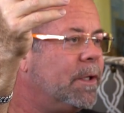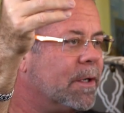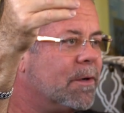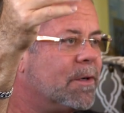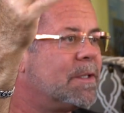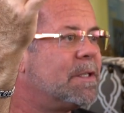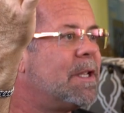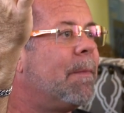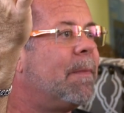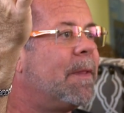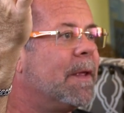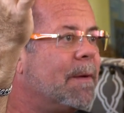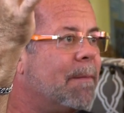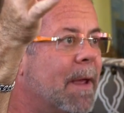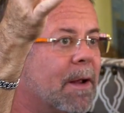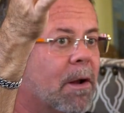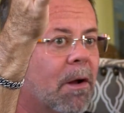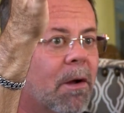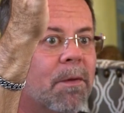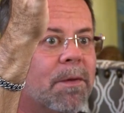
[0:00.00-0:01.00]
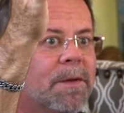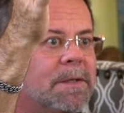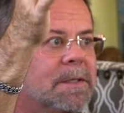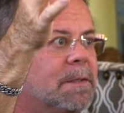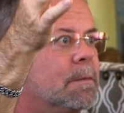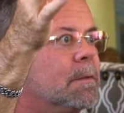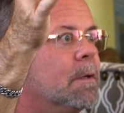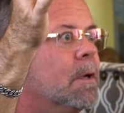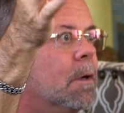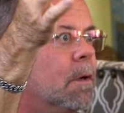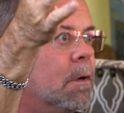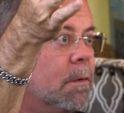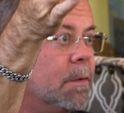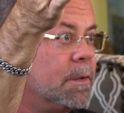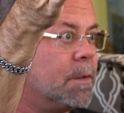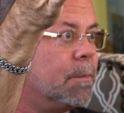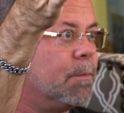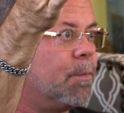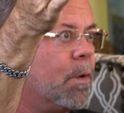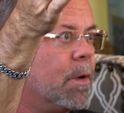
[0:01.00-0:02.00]
it or something to make oh this is oh,
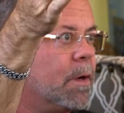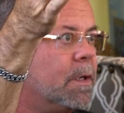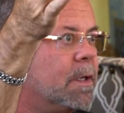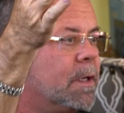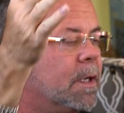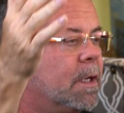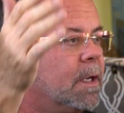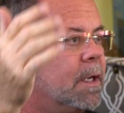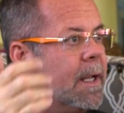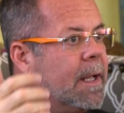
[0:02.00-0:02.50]
this is important